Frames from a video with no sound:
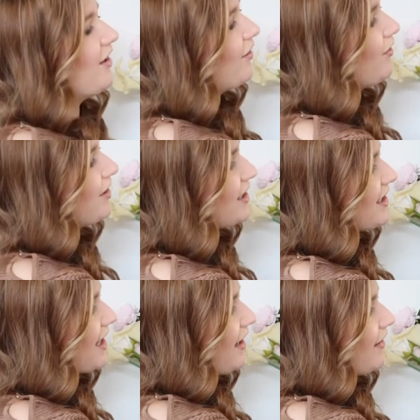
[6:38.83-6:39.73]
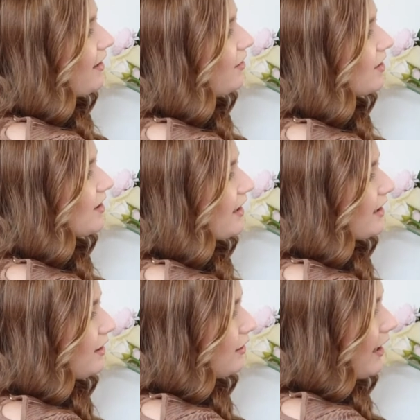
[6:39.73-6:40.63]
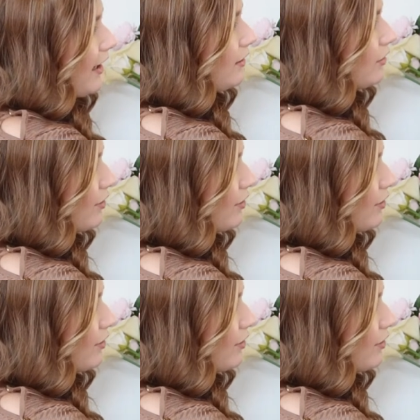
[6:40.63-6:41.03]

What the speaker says: What is that? That looks like a little hand